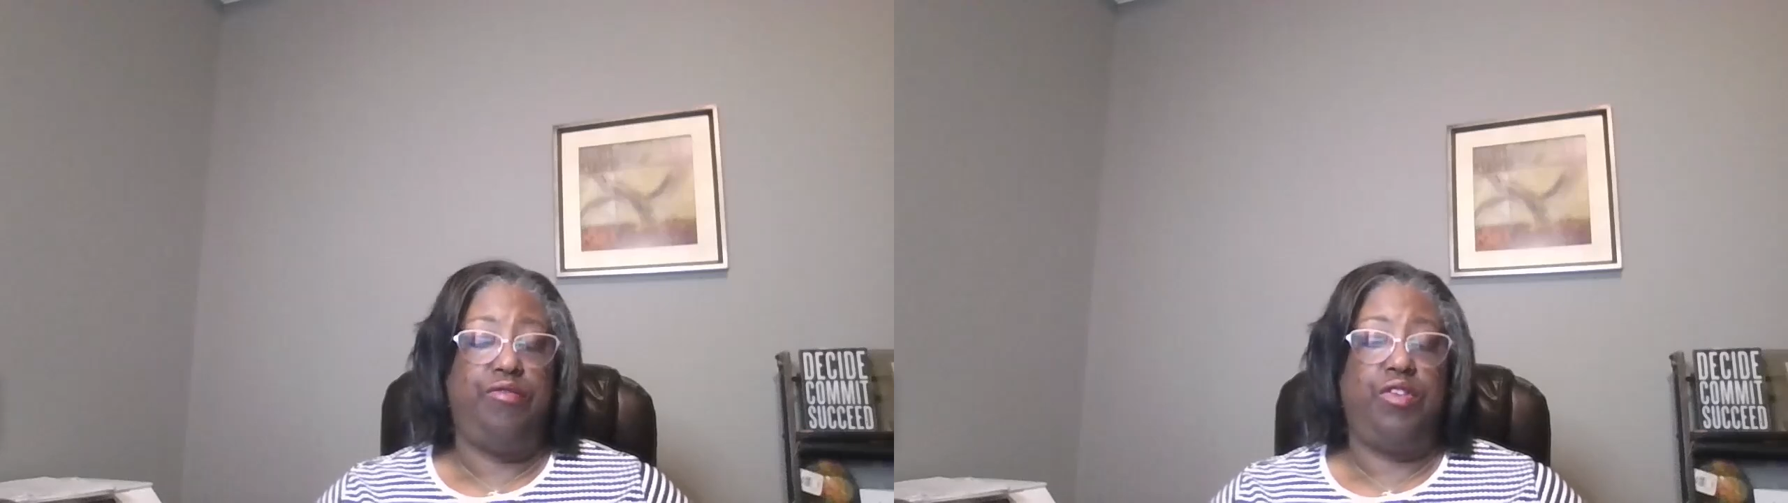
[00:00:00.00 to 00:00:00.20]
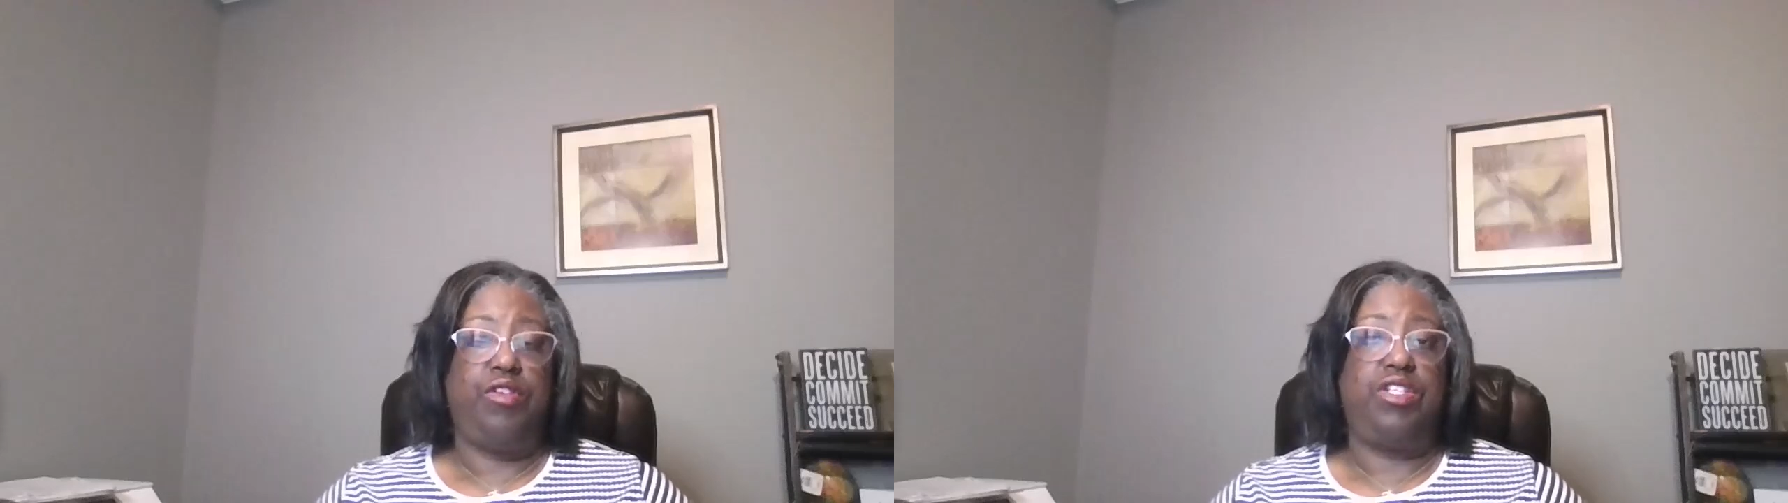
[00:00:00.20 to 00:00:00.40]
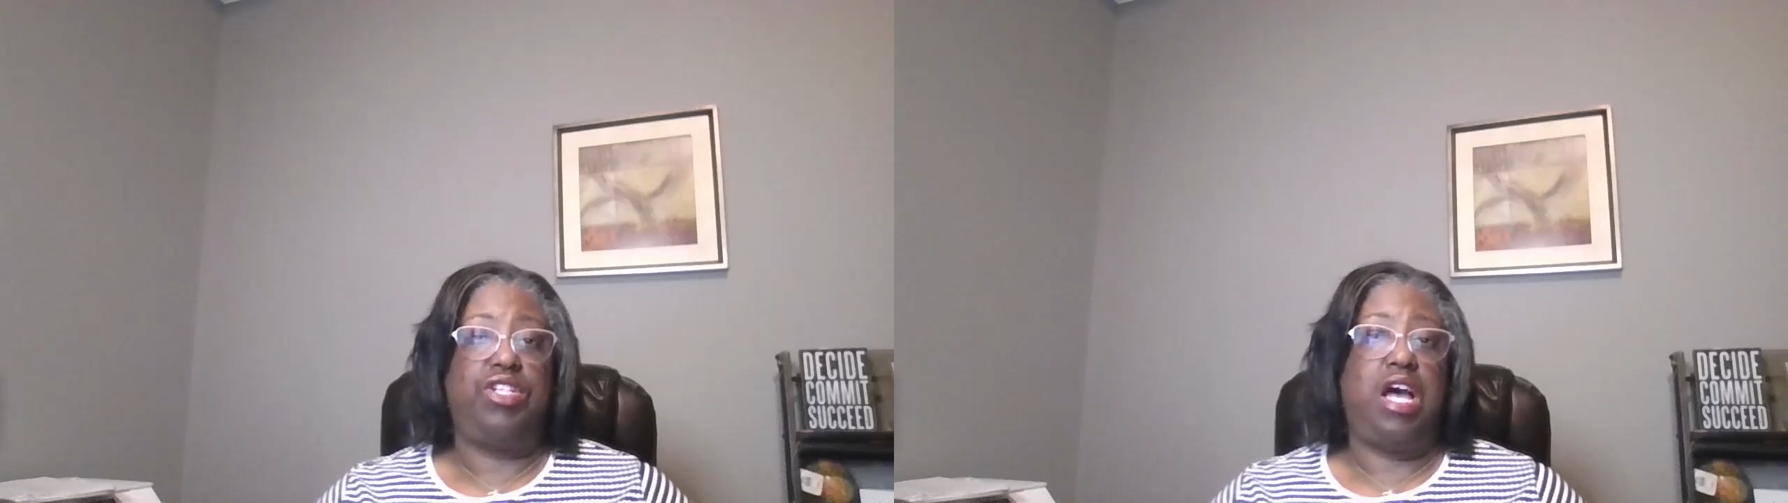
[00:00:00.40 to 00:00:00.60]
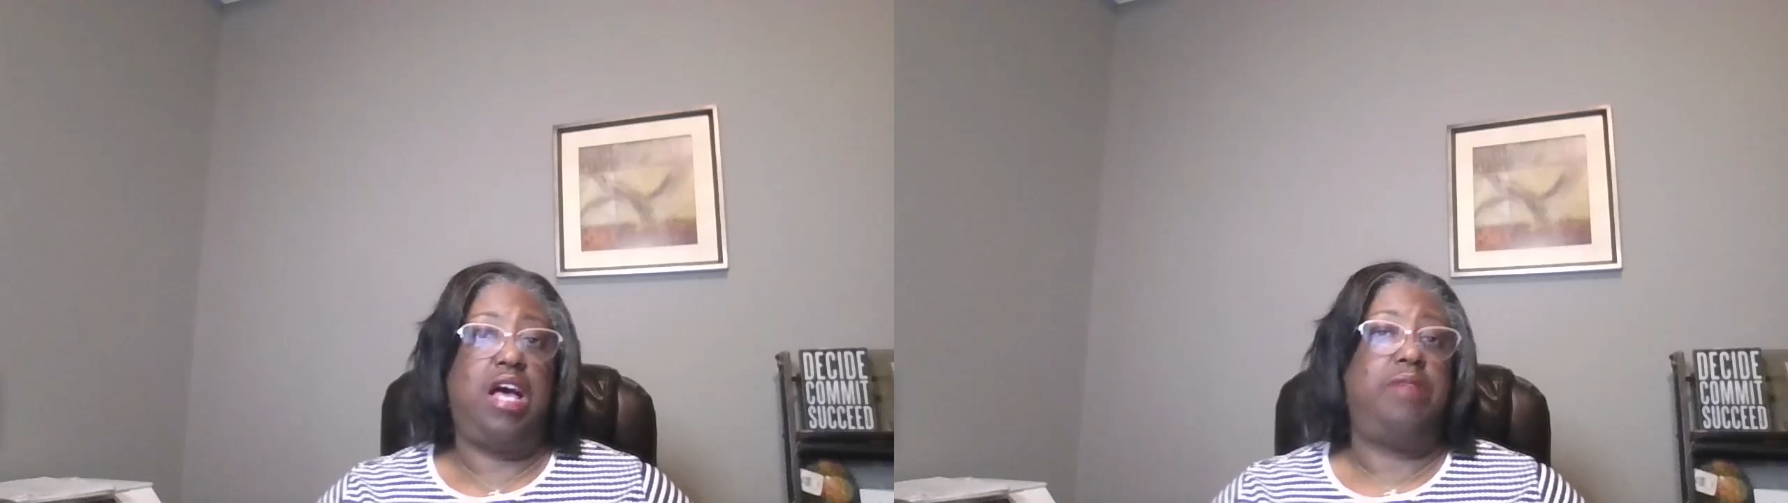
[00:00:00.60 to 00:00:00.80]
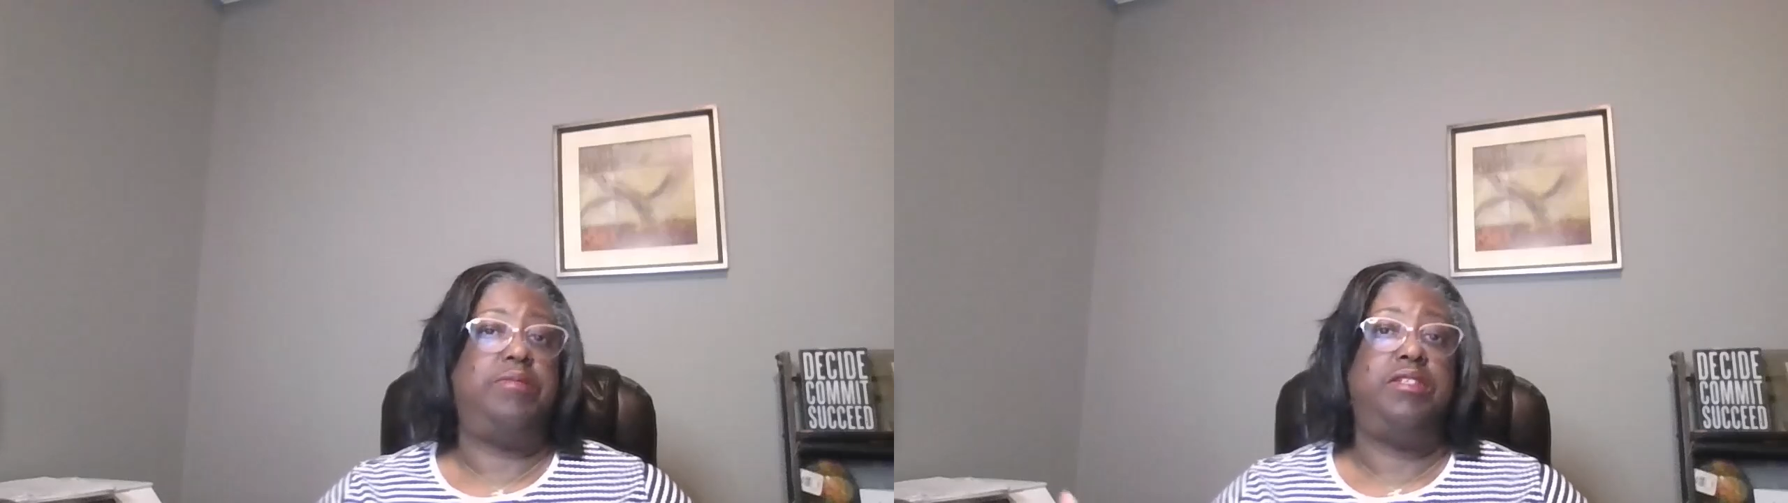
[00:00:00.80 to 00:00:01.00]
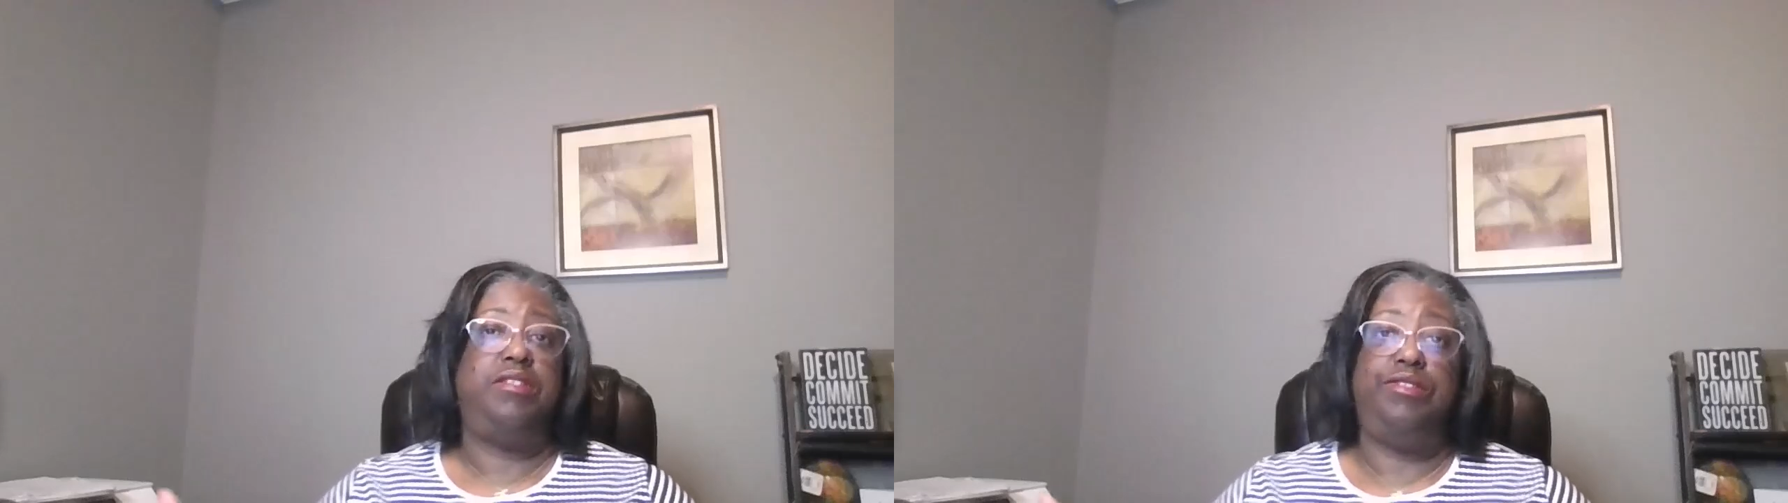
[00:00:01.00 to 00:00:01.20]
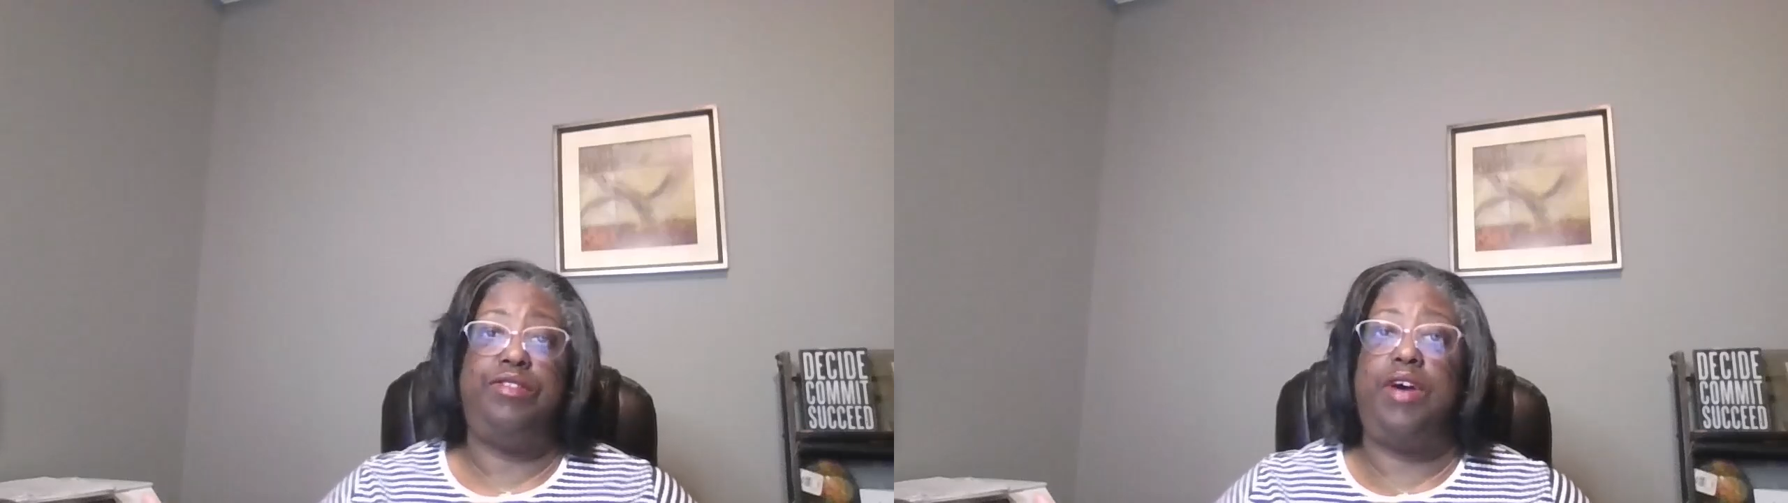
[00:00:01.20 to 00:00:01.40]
first jobs, you